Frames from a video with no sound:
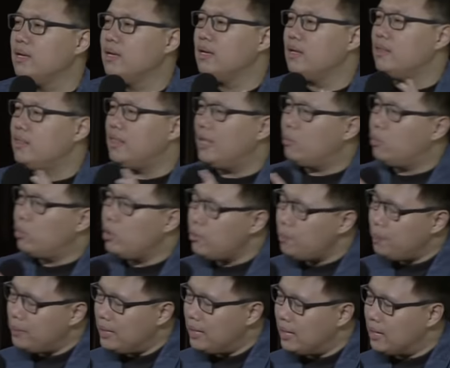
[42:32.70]
there will
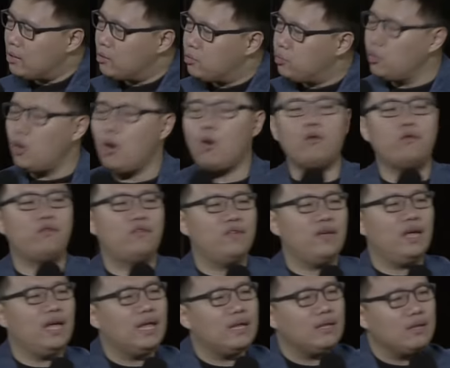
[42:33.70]
be a growth
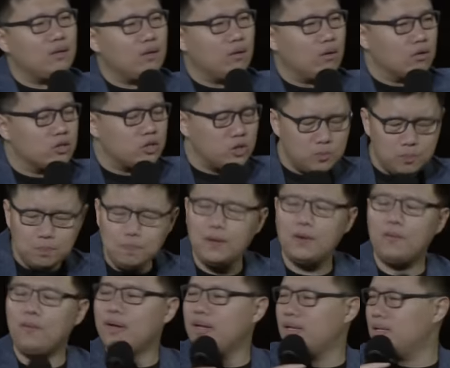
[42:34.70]
in your
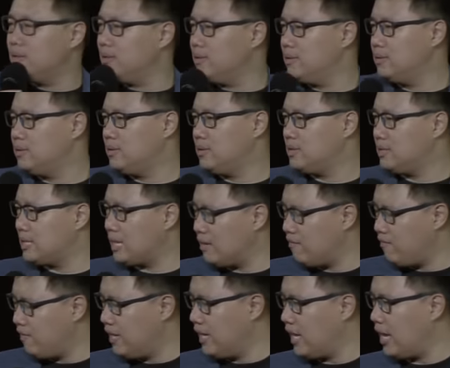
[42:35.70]
spirit to
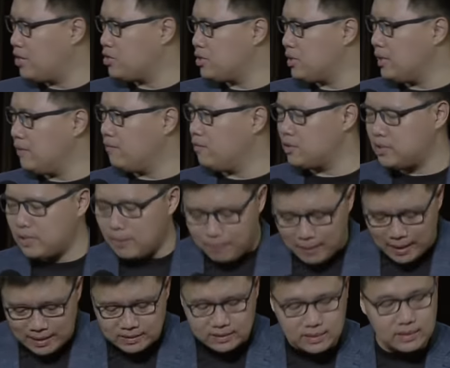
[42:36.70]
sanctification. If you say,
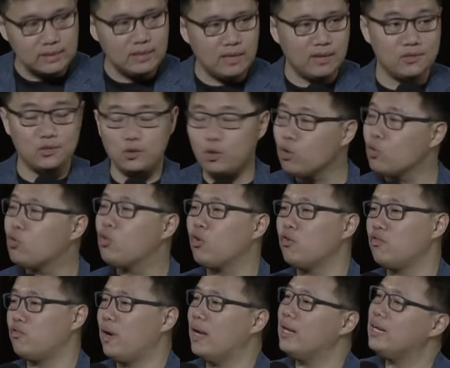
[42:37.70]
Pastor, there's no
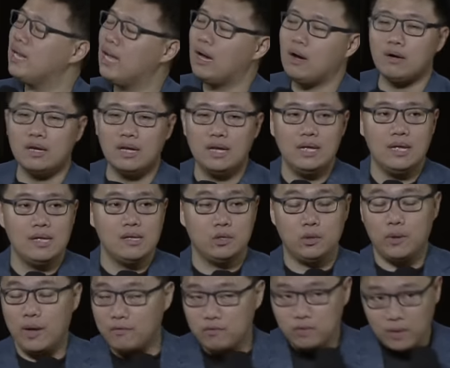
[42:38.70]
growth right now, you
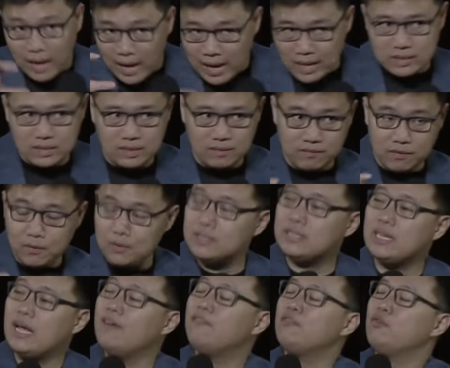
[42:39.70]
have to ask a very
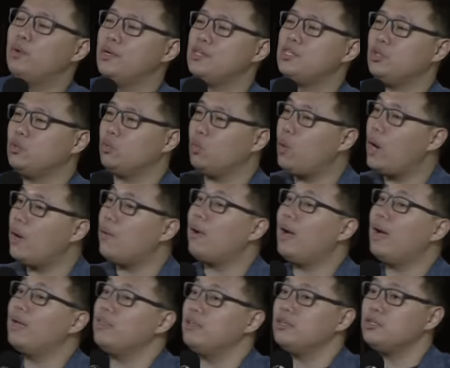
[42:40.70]
tough question. Where
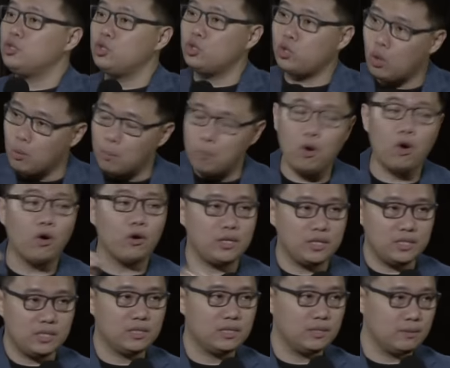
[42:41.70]
are the choke
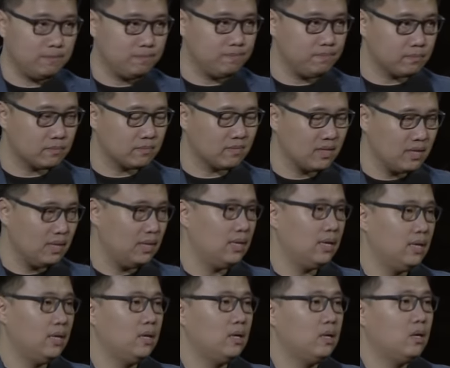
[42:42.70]
points?
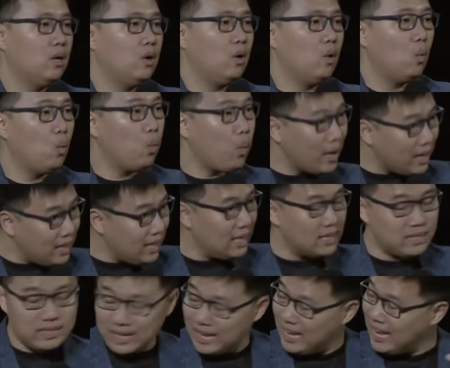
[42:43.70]
What
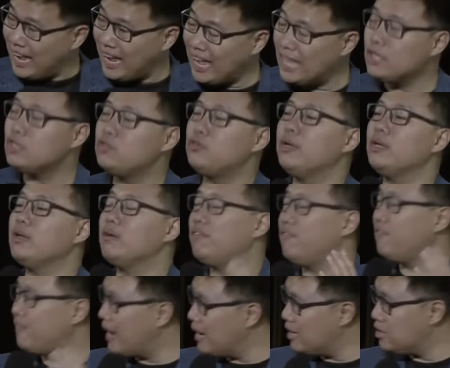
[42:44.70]
is hindering your
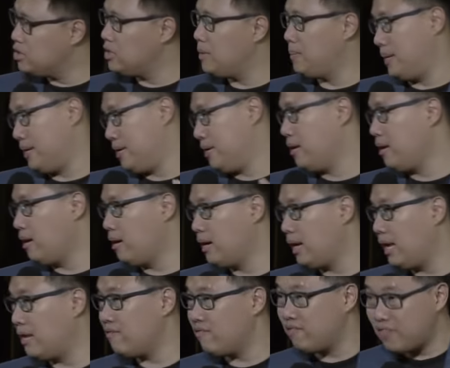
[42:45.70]
fellowship in God?
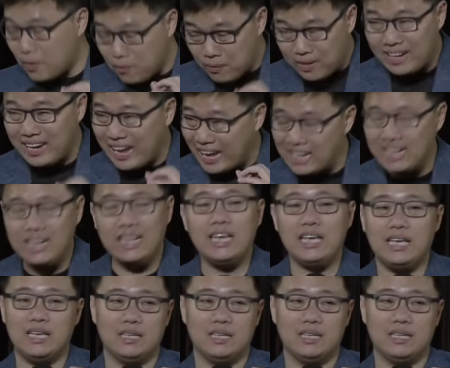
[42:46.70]
And very likely,